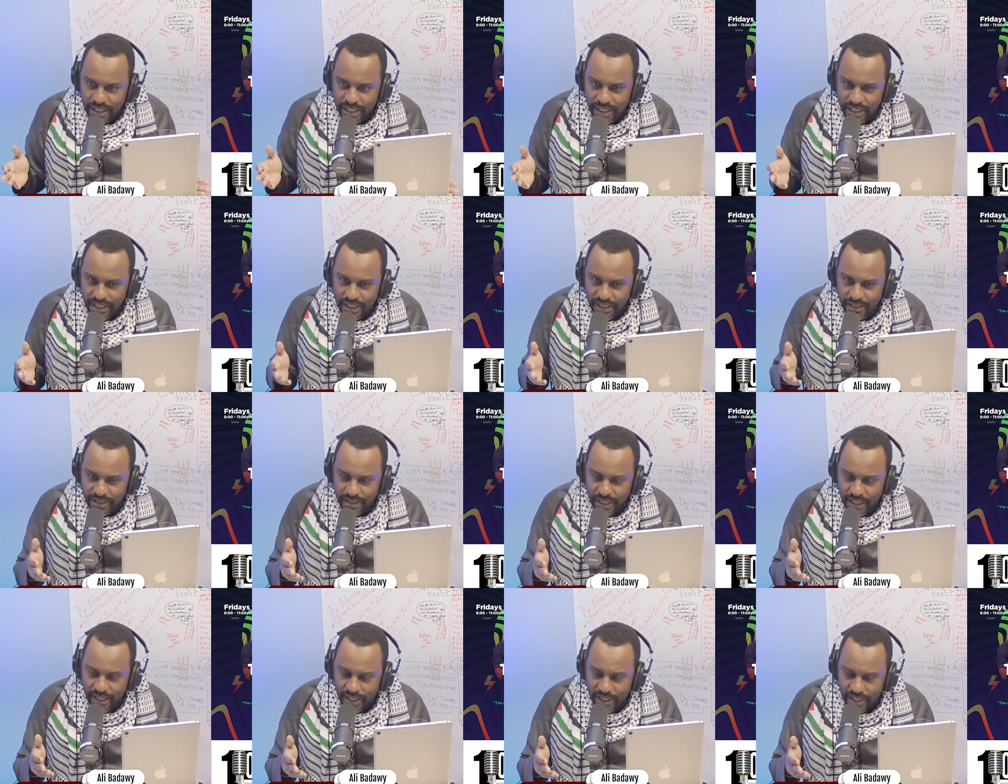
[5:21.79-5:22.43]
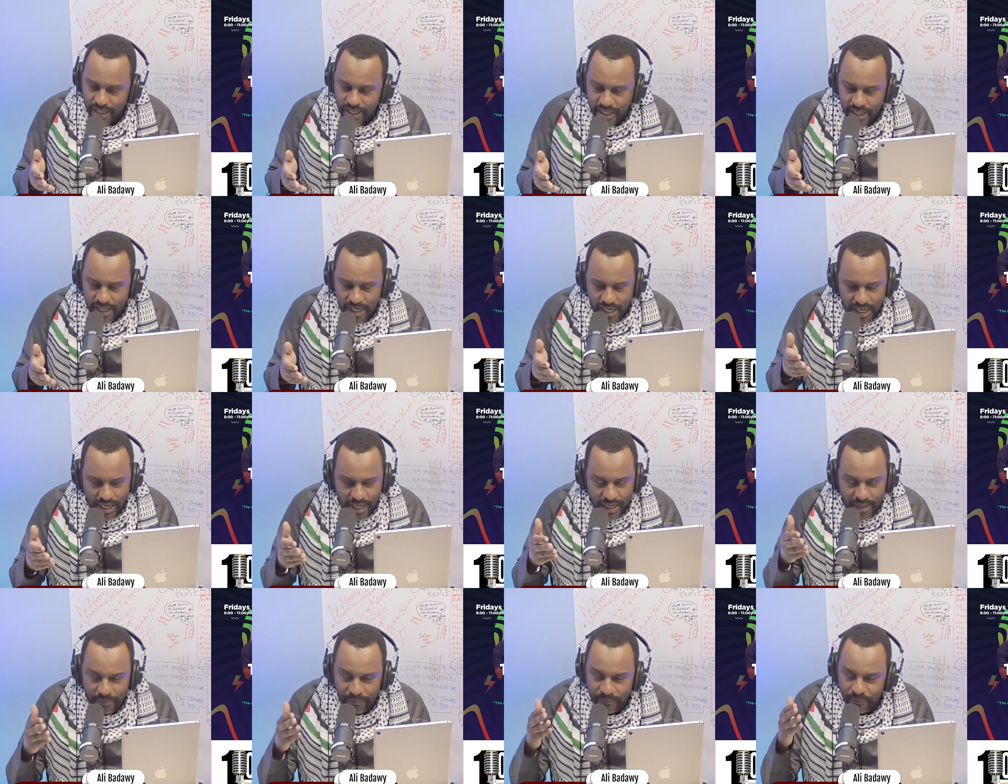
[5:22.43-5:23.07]
and they're sending
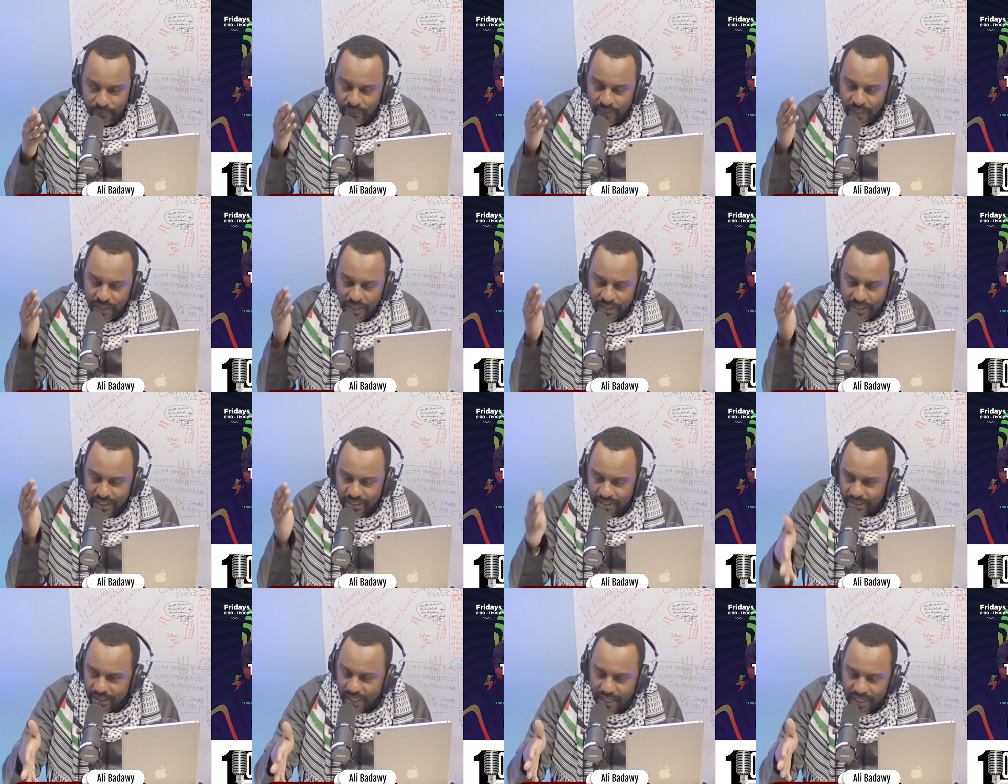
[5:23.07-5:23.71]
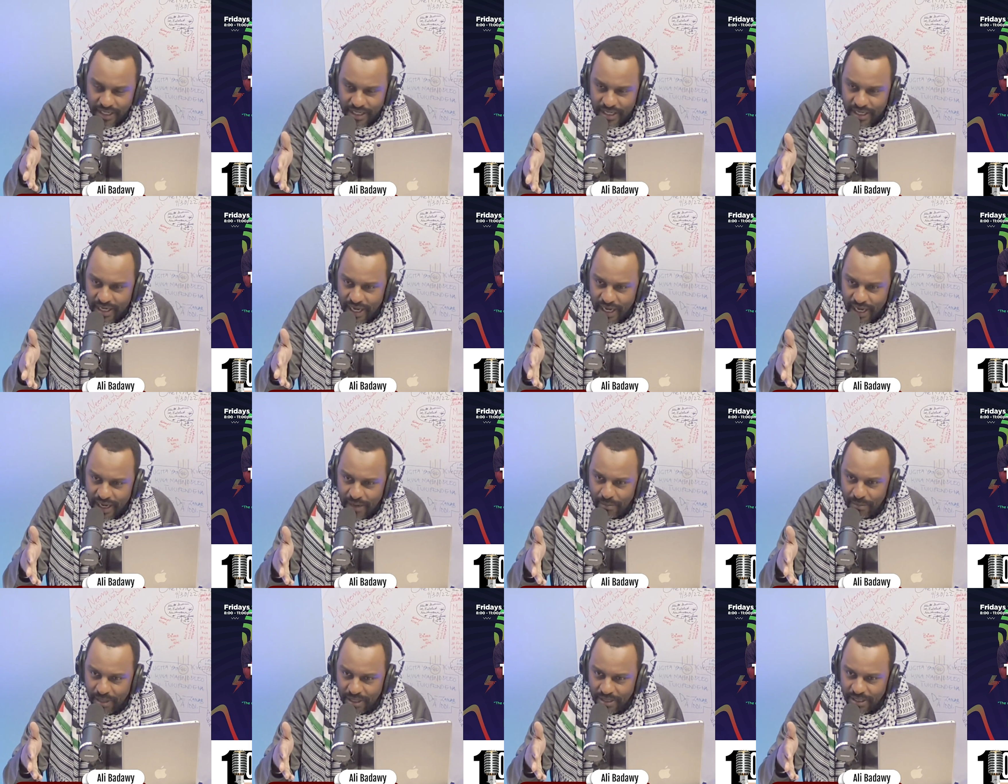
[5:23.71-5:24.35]

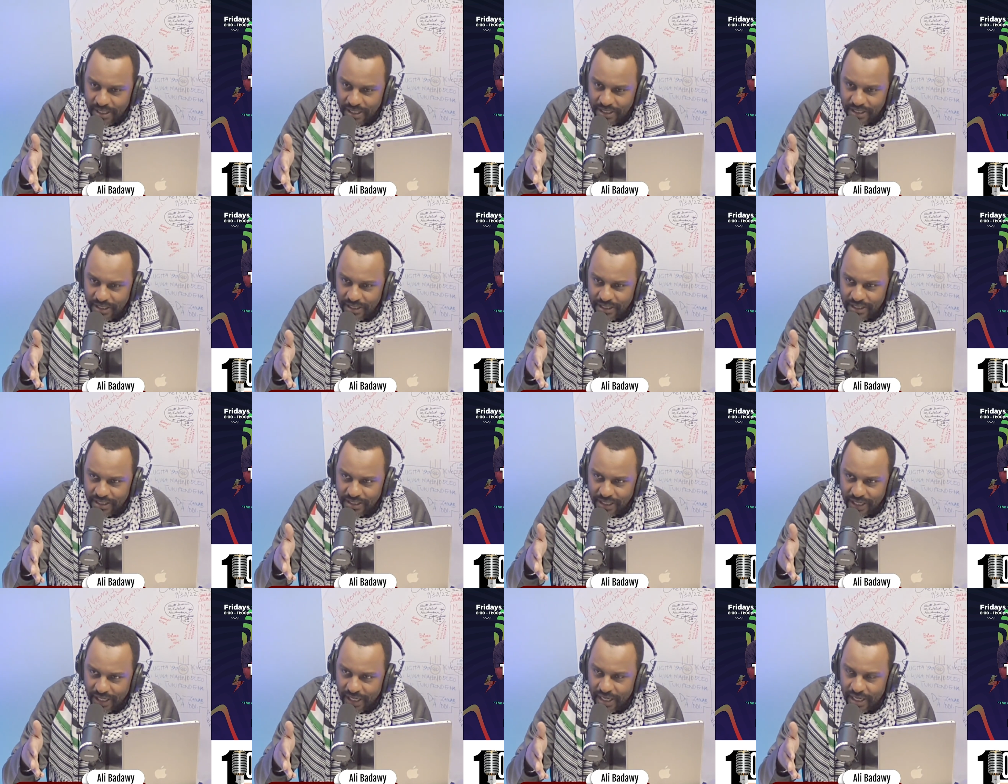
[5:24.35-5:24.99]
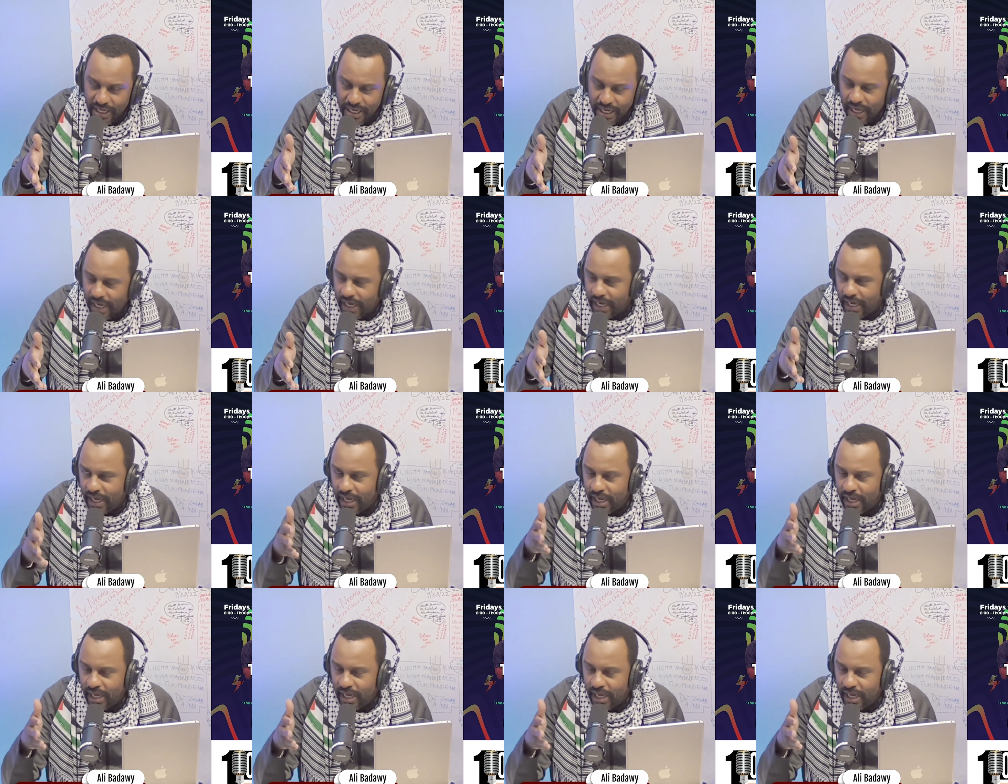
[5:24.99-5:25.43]
her messages telling her